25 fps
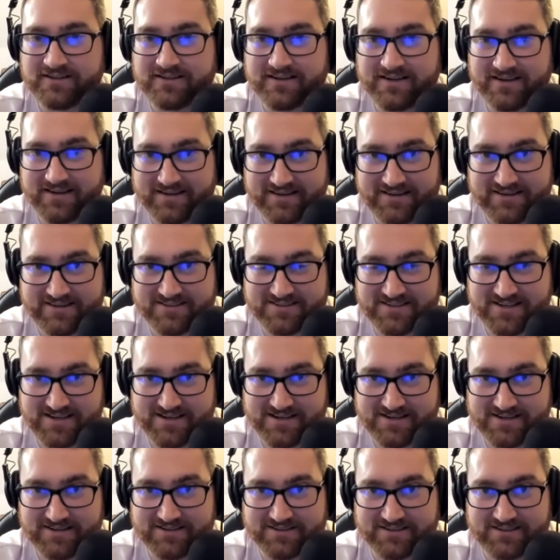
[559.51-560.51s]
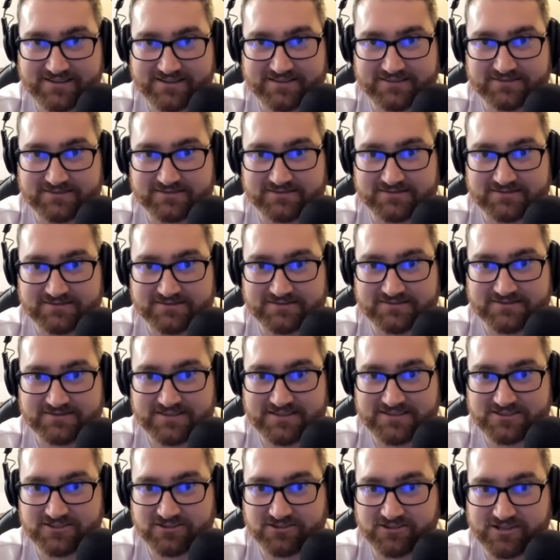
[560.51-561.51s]
And he's a
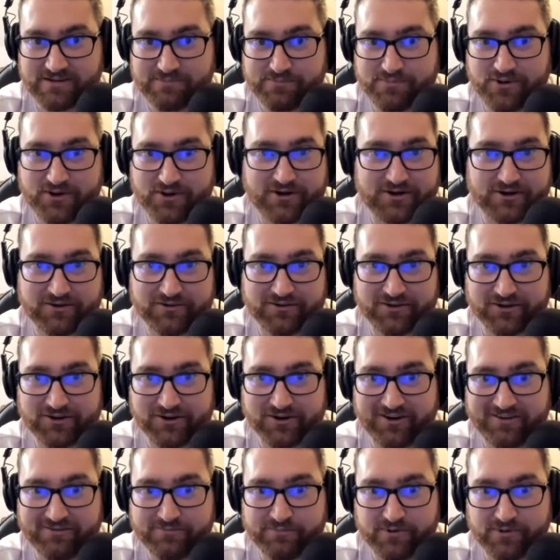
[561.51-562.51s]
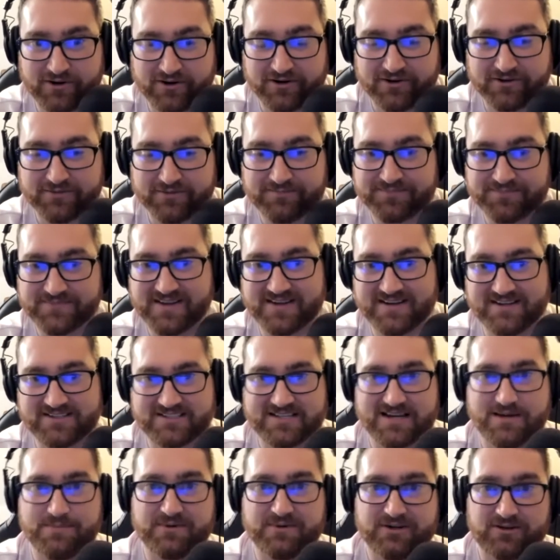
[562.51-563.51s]
great putter of the golf ball, and he's
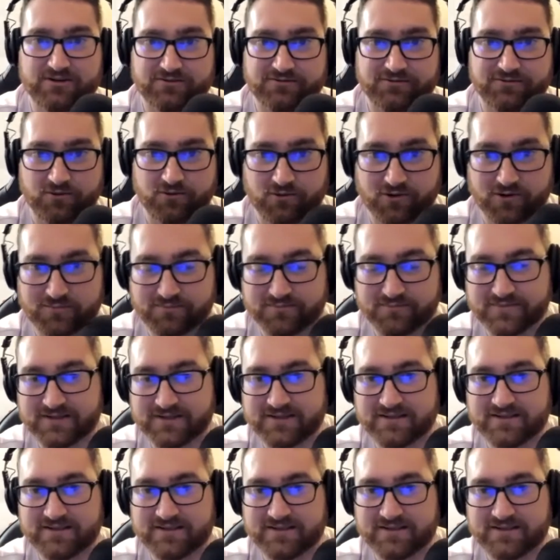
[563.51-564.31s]
coming into form.